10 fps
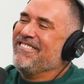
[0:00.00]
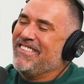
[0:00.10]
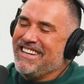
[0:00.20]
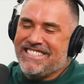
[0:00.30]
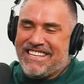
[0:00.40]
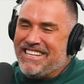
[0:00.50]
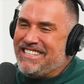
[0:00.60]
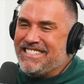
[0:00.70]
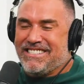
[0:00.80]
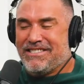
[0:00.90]
But he's,
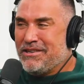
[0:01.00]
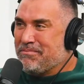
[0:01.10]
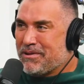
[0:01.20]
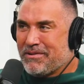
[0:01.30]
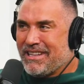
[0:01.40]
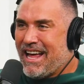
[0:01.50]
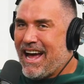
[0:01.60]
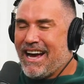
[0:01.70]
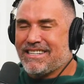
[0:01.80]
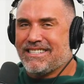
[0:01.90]
he's super
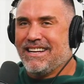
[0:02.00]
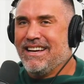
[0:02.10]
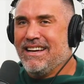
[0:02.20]
relaxed.